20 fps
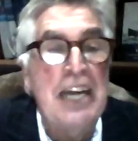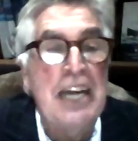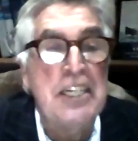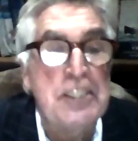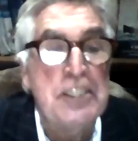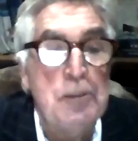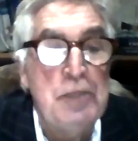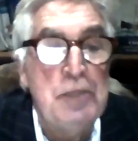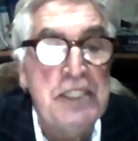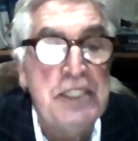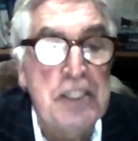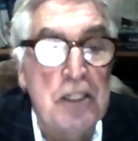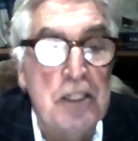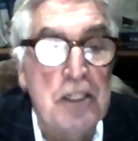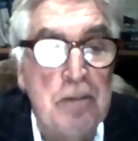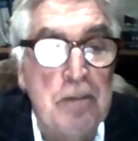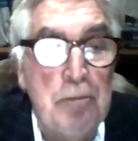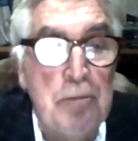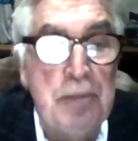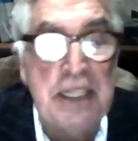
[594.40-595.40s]
but basically
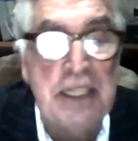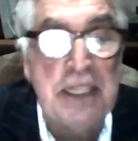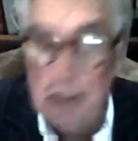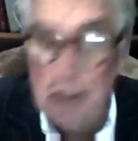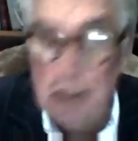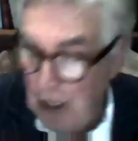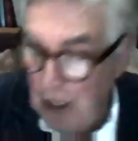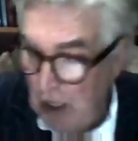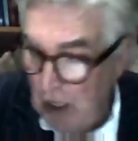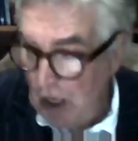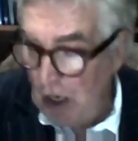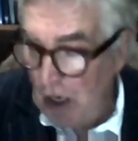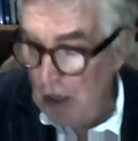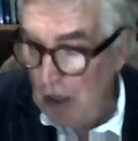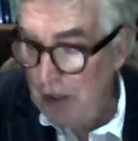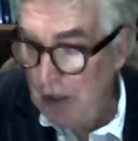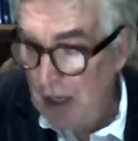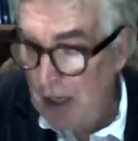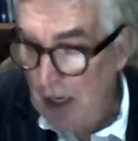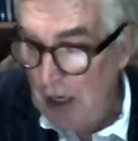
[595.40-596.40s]
they died as a
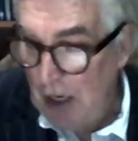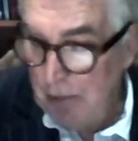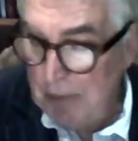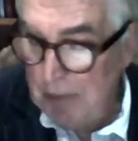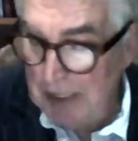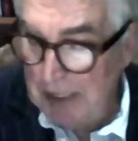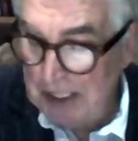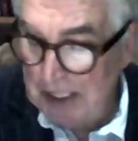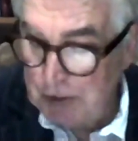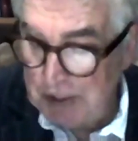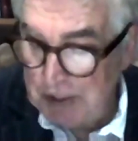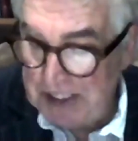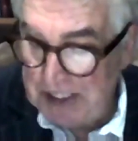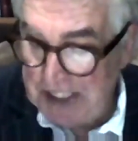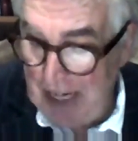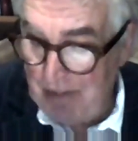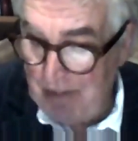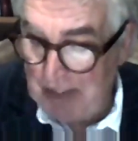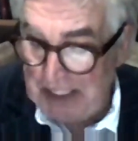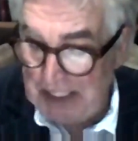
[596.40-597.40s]
result of being
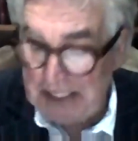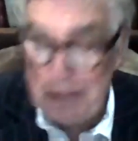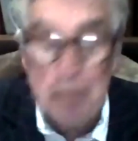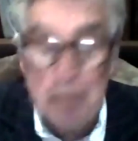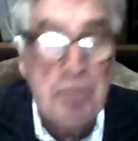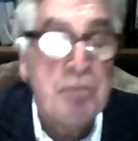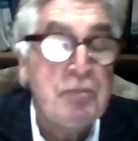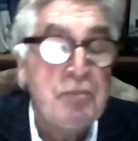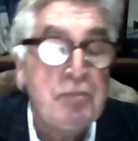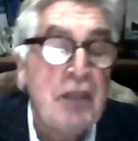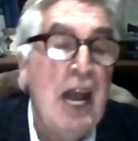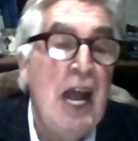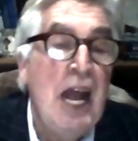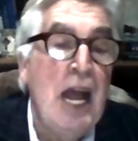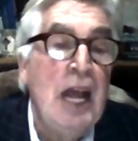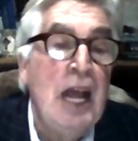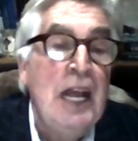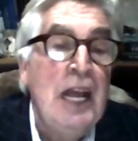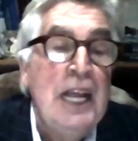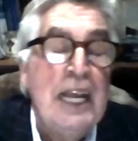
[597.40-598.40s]
on military
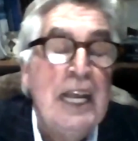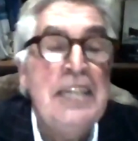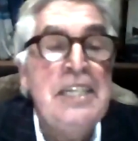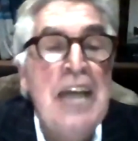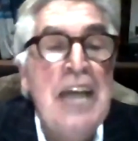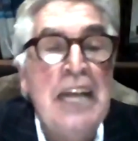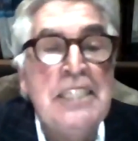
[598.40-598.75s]
service.